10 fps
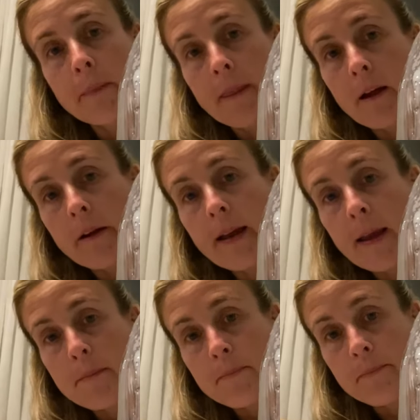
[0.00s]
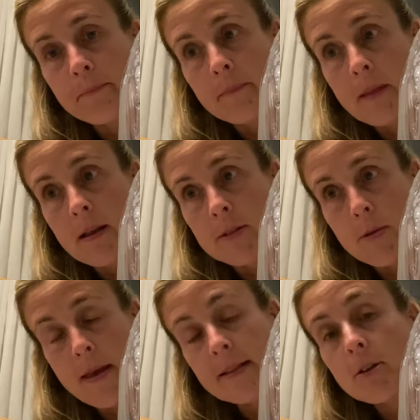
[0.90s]
All right. So
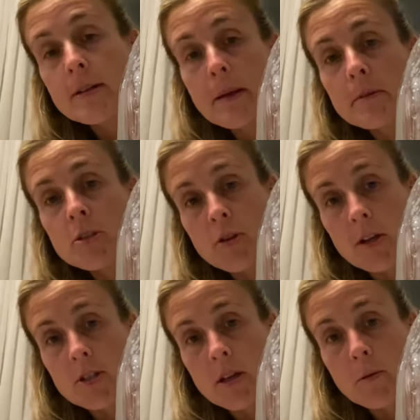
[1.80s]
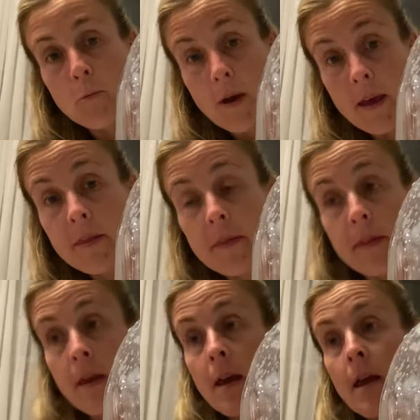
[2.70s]
that's our demonstration
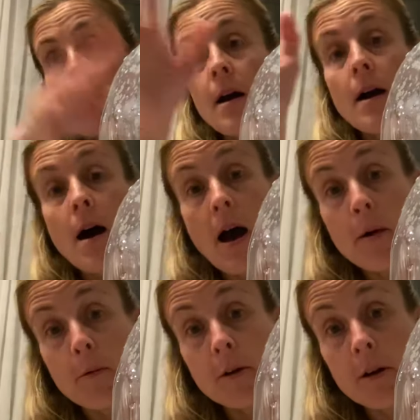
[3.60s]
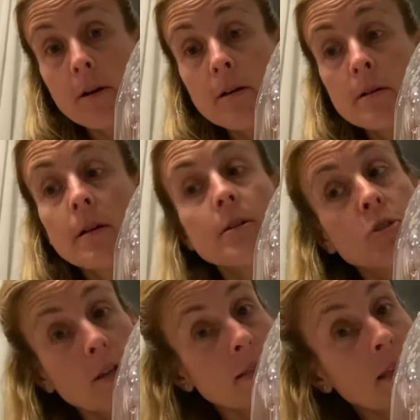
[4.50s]
with hot water,
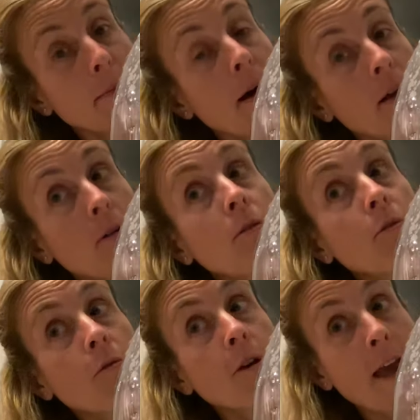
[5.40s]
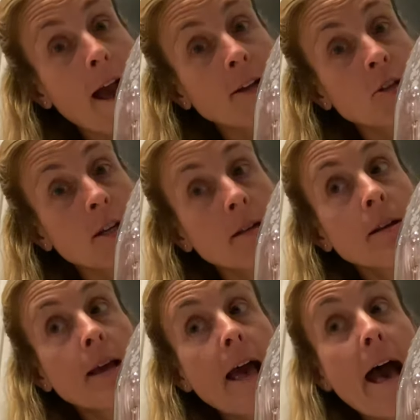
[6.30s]
just in the bottle,
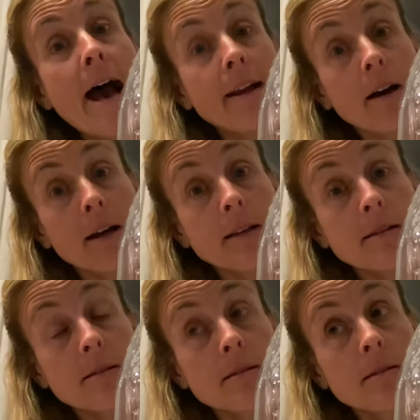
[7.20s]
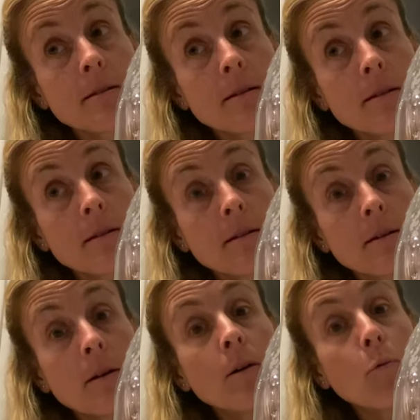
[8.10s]
reaction, add ice.
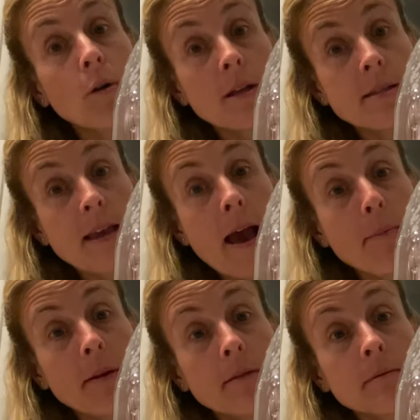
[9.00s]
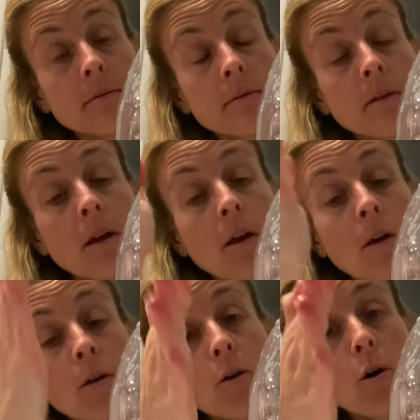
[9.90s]
What do you see happen?
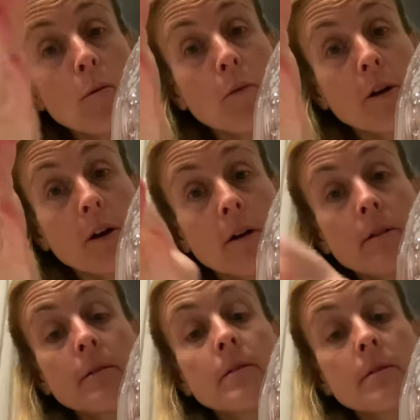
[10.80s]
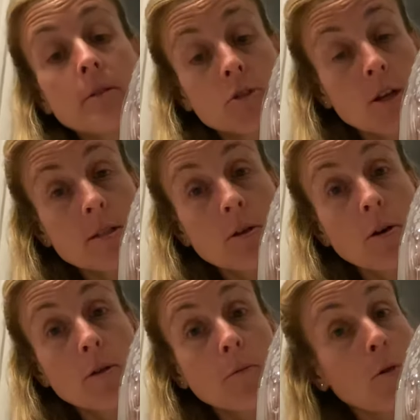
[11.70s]
Cold water, just
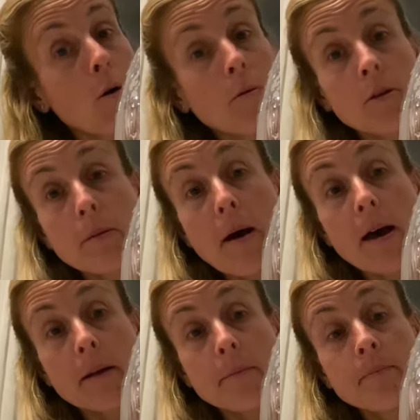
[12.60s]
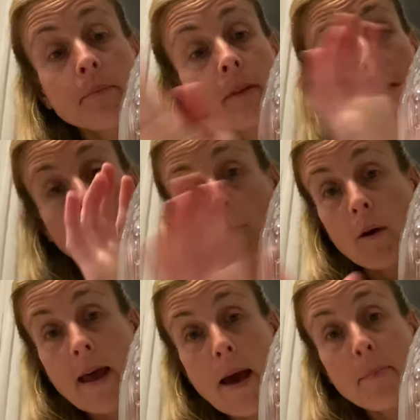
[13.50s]
cold water on the bottom.
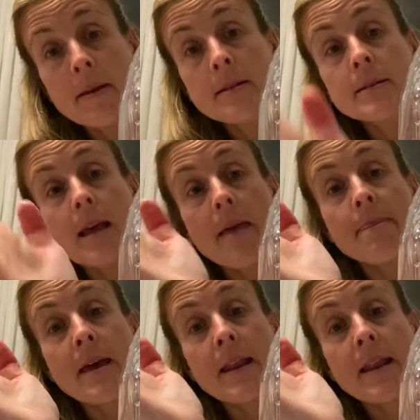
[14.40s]
What happens? And then